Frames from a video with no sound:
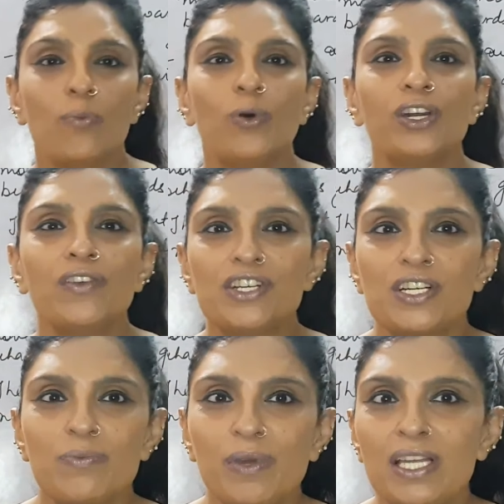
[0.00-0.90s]

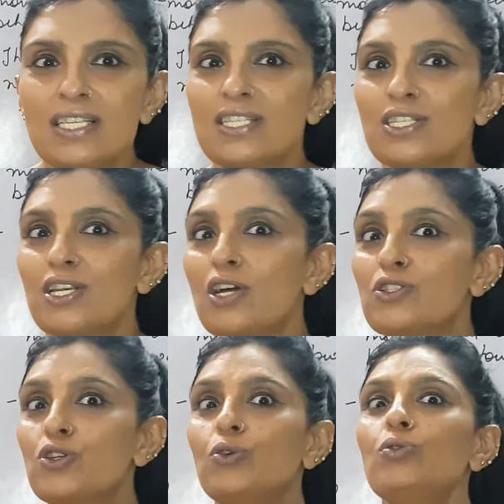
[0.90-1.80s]
Motivation means
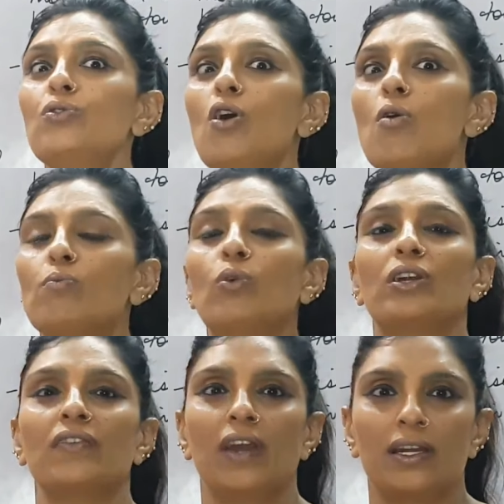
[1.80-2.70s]
to
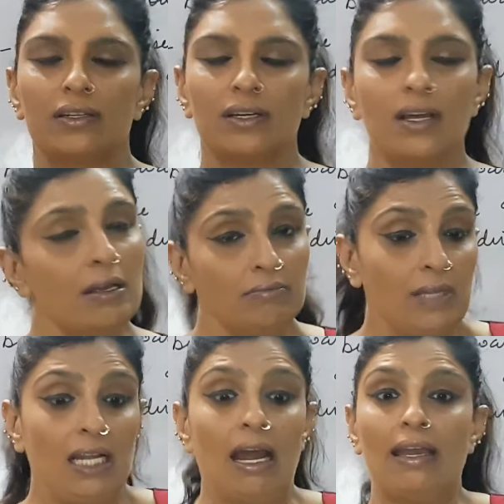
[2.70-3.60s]
motivate.
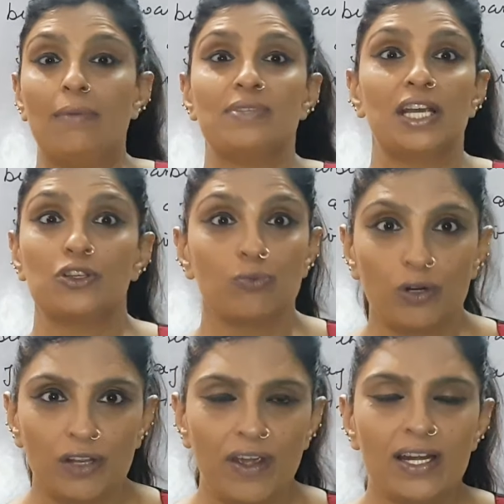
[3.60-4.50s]
Like I am saying to
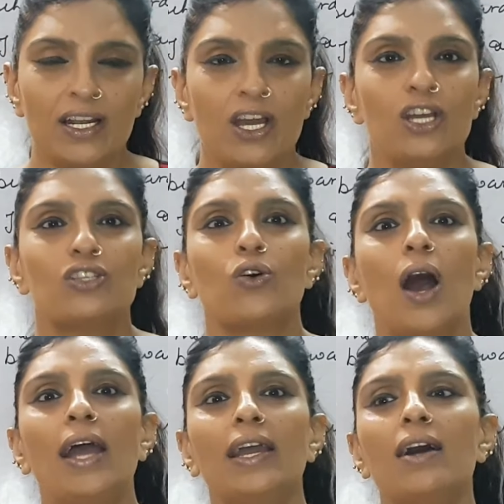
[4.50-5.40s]
motivate. So
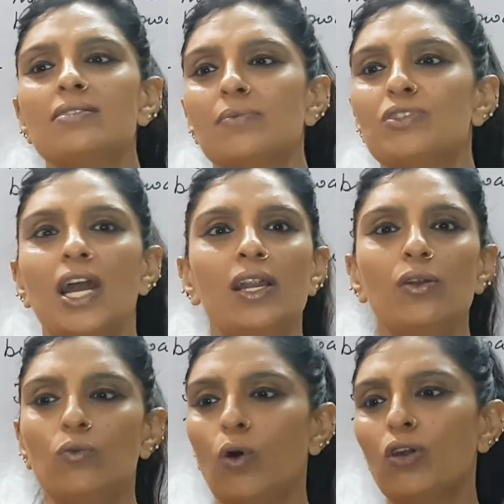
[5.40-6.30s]
I asked some child,
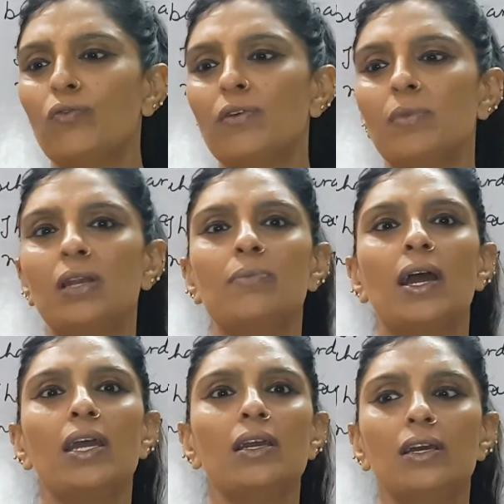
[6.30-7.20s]
what do we mean
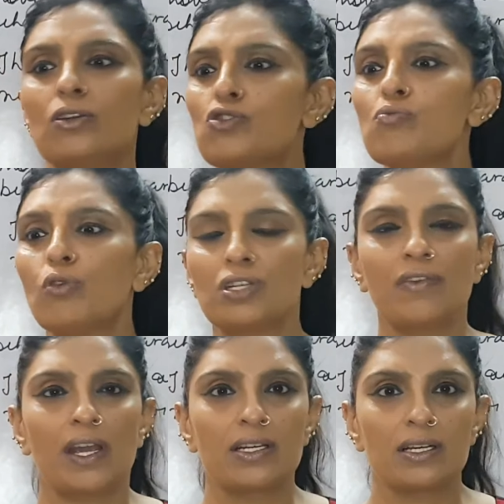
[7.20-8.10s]
by to
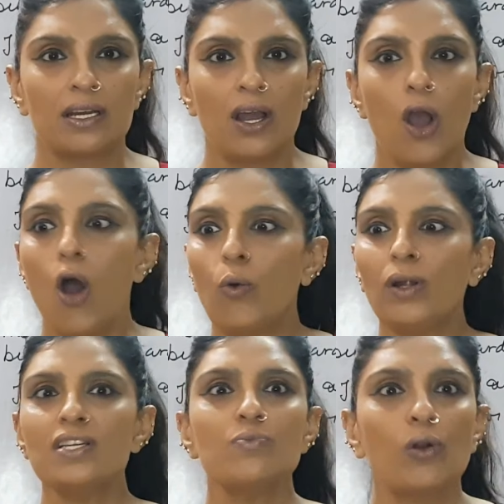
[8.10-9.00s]
motivate or what
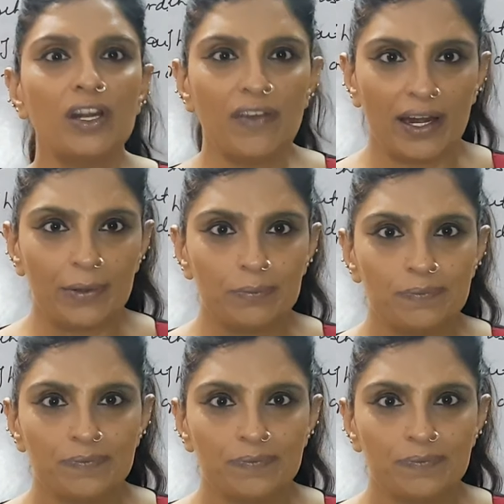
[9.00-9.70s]
is motivate?